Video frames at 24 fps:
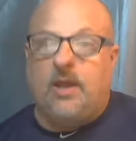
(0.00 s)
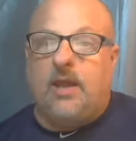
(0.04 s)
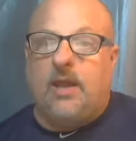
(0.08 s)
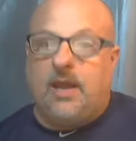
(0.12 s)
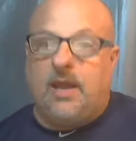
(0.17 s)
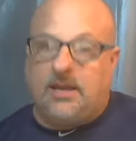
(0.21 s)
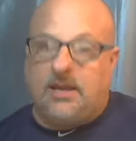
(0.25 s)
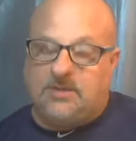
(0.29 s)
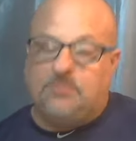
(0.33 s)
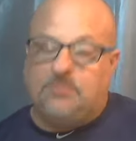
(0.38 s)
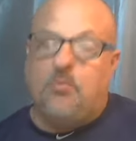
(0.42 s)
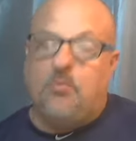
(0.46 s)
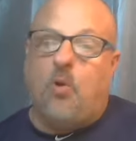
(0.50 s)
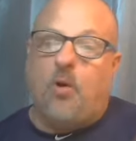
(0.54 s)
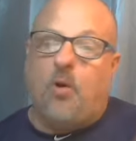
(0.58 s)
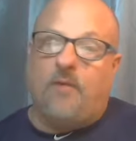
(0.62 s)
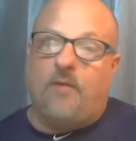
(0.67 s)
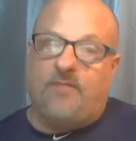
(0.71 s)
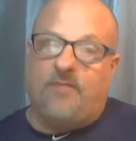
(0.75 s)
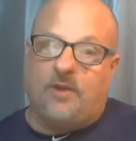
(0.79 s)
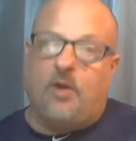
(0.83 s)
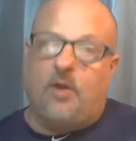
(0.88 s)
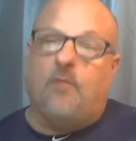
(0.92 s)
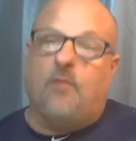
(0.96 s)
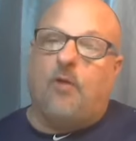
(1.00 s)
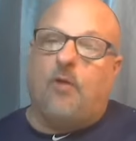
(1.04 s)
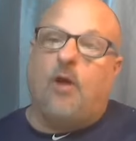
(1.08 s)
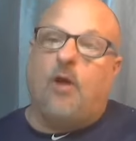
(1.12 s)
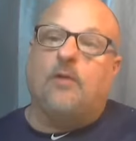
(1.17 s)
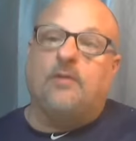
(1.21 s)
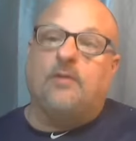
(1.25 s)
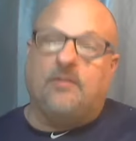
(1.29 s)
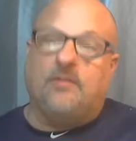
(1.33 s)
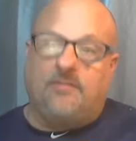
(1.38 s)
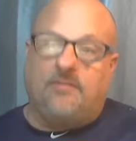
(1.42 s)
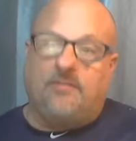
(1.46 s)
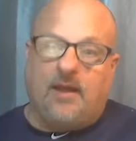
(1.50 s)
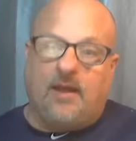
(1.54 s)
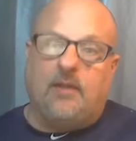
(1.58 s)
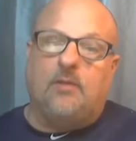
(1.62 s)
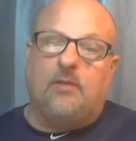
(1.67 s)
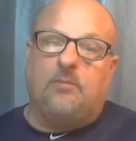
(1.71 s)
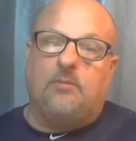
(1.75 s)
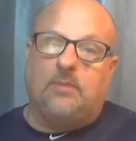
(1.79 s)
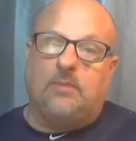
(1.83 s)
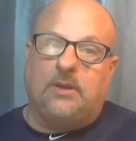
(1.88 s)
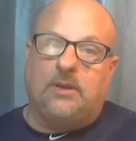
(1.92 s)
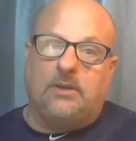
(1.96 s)
It's more of the overall
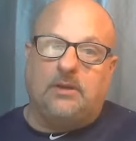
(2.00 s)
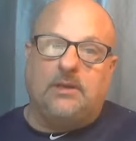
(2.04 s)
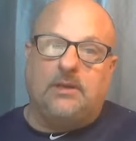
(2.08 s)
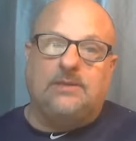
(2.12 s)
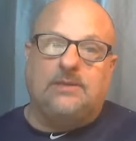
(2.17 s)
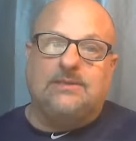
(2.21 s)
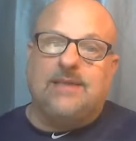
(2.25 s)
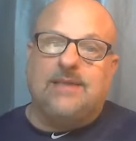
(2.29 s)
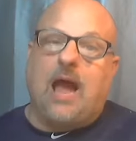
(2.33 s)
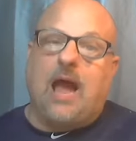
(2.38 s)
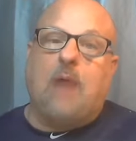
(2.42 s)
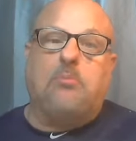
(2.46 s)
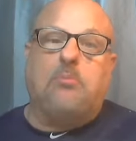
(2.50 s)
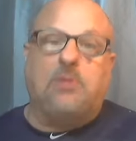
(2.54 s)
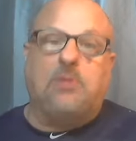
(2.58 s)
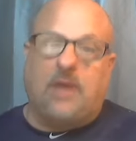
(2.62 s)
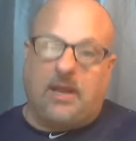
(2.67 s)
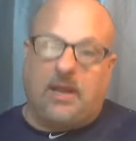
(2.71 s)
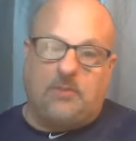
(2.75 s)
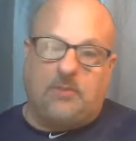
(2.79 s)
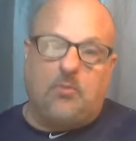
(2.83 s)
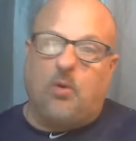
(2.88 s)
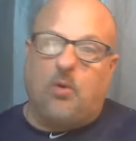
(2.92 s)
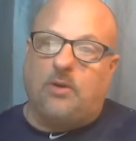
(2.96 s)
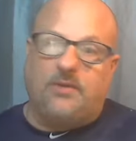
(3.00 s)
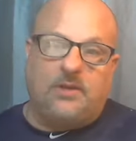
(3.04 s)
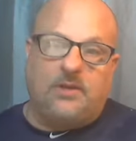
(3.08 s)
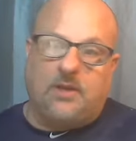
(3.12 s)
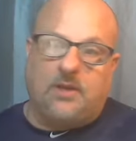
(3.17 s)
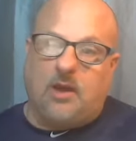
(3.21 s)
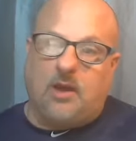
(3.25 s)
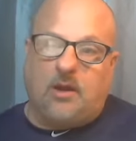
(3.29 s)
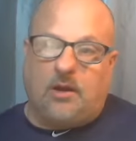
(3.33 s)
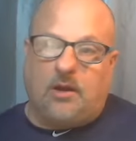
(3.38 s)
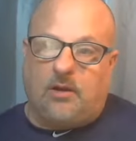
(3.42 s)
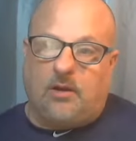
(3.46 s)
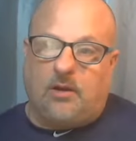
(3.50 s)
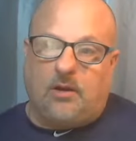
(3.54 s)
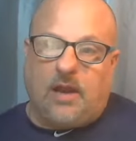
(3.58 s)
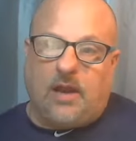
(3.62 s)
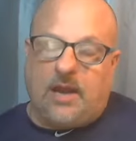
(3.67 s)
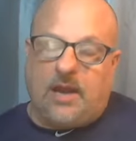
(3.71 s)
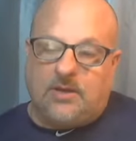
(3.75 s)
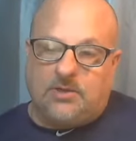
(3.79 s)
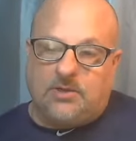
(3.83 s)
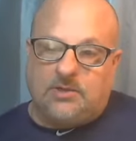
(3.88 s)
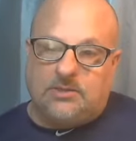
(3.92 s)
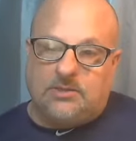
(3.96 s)
development. It's not playing more at the younger
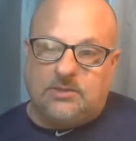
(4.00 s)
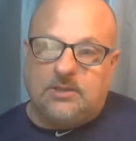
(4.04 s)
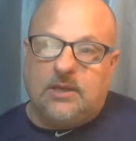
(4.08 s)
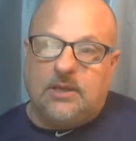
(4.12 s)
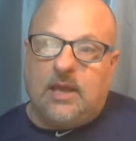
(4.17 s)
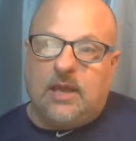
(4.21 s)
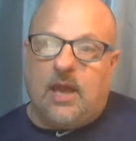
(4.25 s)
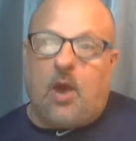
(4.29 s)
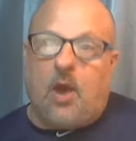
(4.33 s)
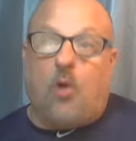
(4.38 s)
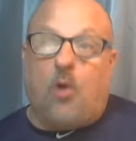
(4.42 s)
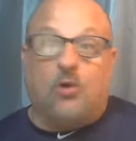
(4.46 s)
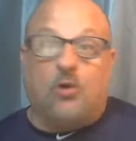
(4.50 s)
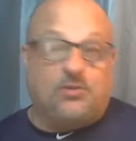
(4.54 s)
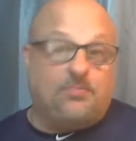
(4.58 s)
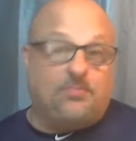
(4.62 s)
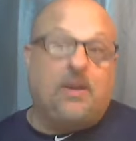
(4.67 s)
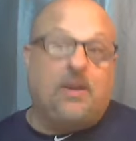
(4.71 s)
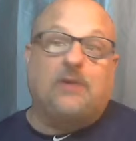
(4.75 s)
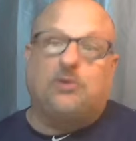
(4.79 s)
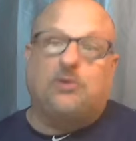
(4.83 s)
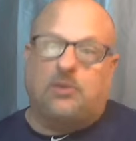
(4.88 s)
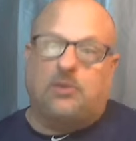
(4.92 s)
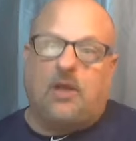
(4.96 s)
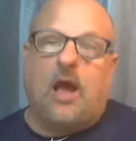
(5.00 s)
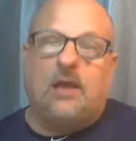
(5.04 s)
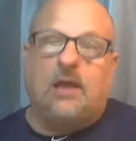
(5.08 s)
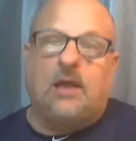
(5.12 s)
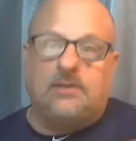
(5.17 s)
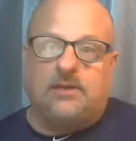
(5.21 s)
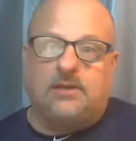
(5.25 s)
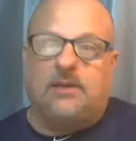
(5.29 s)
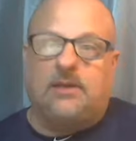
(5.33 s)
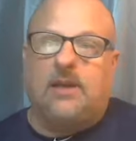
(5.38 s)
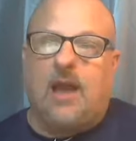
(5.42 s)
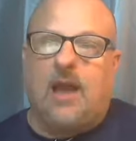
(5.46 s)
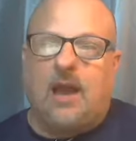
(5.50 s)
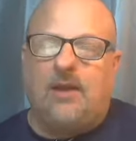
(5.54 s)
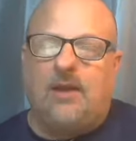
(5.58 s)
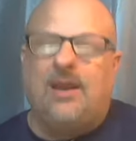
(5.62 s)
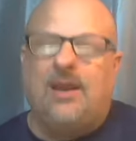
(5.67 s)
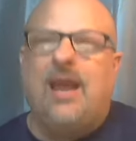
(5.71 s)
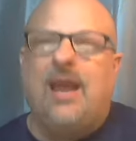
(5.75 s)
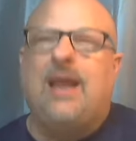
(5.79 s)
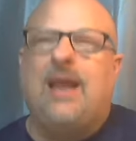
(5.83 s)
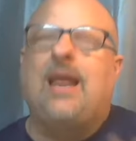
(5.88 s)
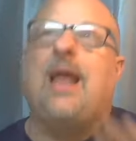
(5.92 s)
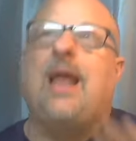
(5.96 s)
ages or specializing. Not,
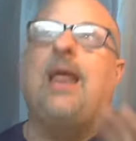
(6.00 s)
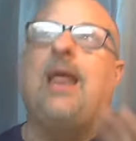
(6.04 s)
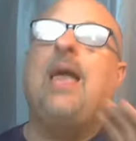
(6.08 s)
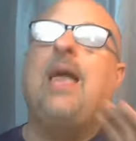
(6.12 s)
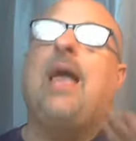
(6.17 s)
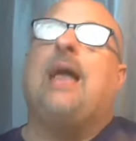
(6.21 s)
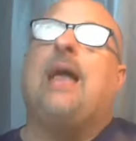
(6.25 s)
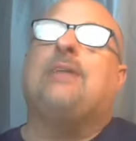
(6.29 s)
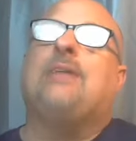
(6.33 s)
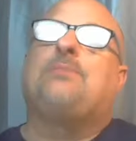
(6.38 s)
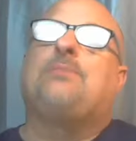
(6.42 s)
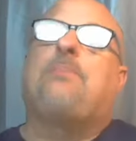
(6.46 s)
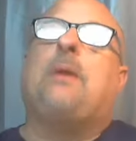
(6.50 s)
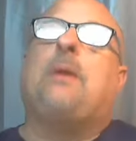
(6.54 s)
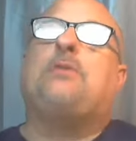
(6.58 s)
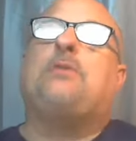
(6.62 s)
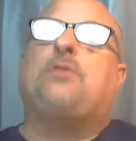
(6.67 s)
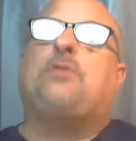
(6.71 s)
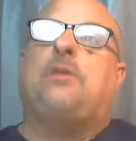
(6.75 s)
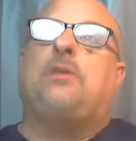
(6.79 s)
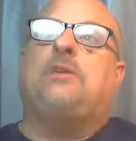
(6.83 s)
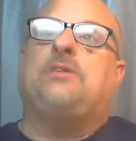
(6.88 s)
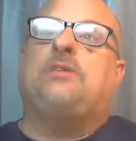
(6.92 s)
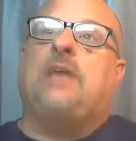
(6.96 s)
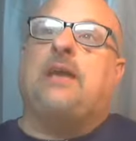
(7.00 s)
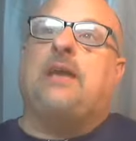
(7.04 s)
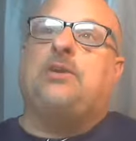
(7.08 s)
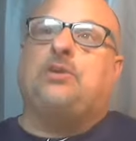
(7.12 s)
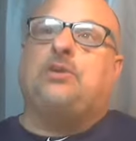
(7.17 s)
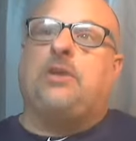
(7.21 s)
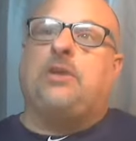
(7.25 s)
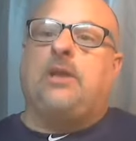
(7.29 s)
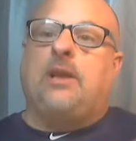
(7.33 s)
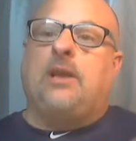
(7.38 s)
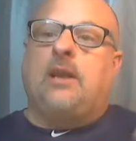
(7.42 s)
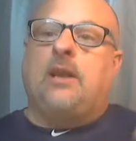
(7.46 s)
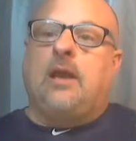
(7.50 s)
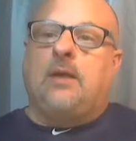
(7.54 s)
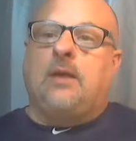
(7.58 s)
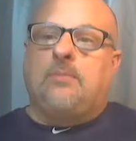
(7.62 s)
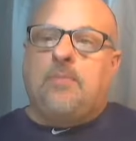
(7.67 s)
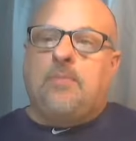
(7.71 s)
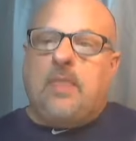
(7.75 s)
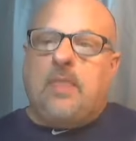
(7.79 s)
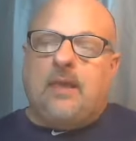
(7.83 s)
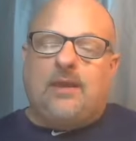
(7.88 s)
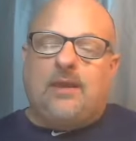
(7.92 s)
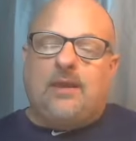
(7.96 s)
and specialization,
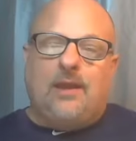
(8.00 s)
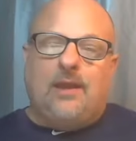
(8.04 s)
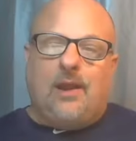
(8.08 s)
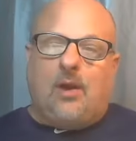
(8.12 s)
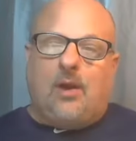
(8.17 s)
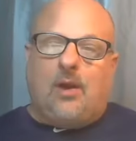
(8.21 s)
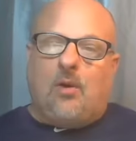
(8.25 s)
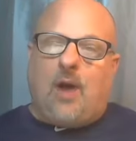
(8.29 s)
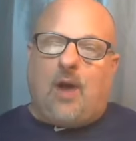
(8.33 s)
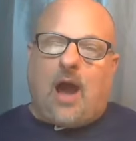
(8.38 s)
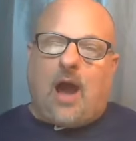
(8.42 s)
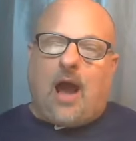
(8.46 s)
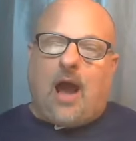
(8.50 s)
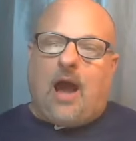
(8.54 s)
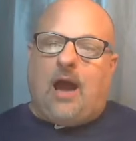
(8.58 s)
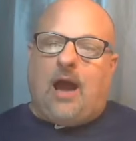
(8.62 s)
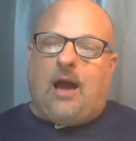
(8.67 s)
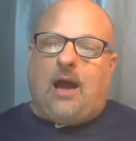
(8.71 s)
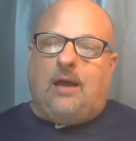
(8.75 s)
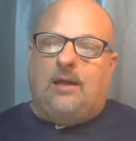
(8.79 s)
you know, I,